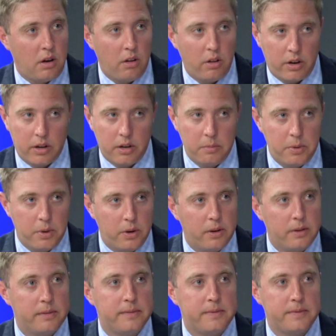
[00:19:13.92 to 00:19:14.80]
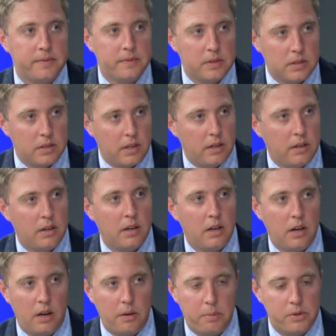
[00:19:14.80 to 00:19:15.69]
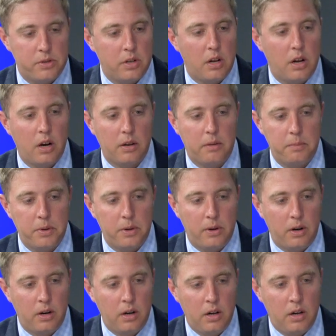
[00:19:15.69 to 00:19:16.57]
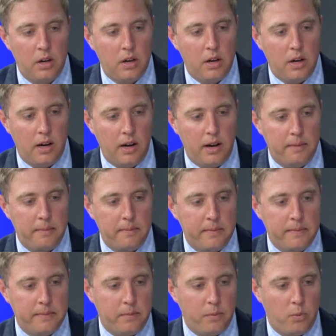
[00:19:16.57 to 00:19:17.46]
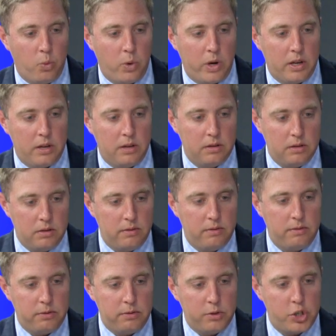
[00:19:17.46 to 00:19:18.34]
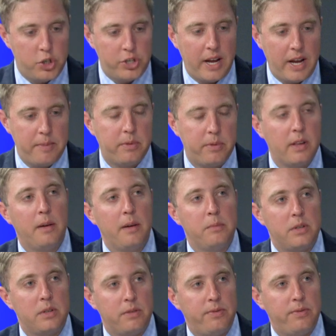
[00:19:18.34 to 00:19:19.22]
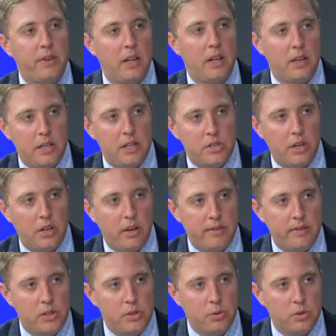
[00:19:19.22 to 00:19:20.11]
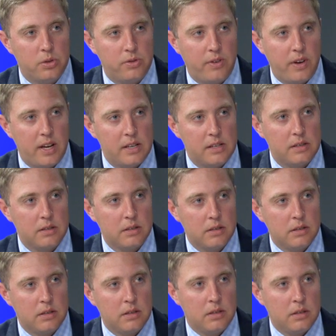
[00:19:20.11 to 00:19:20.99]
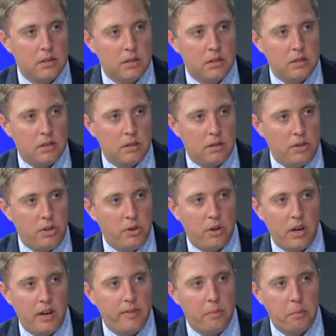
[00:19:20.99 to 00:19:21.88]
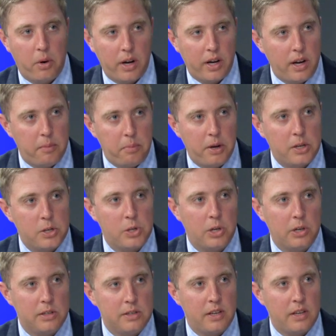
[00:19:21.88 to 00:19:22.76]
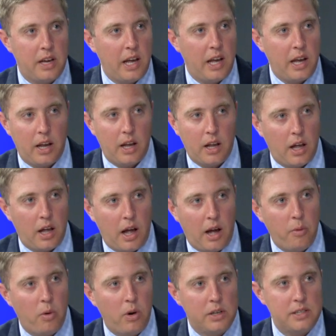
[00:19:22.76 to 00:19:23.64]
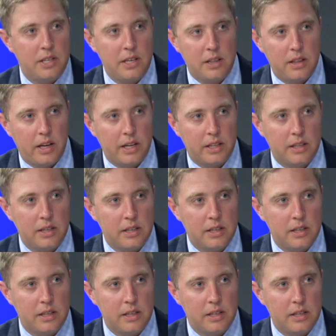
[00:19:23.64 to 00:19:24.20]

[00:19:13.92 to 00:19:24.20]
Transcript: All on a Most, computer. Mostly. Okay. Hundred percent on a computer. Um, we shape them to fit each individual's face. You can even bring in a picture and say, "Hey, I want teeth like